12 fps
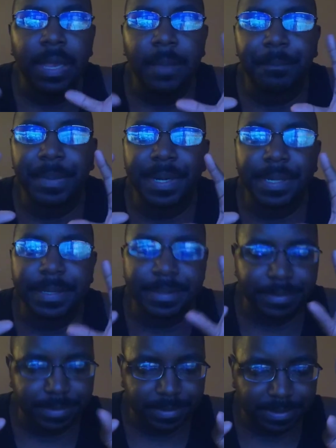but
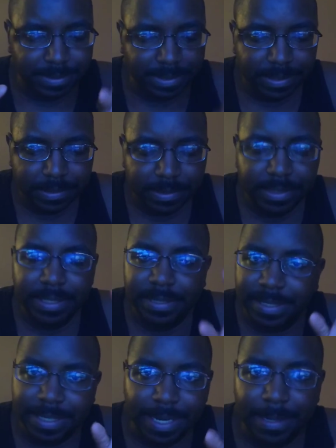literally,
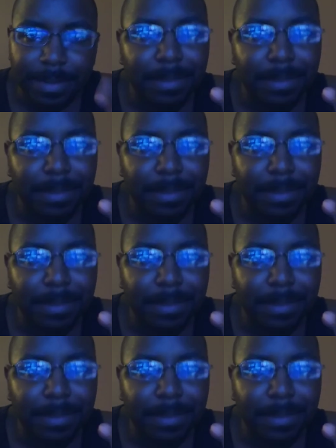like,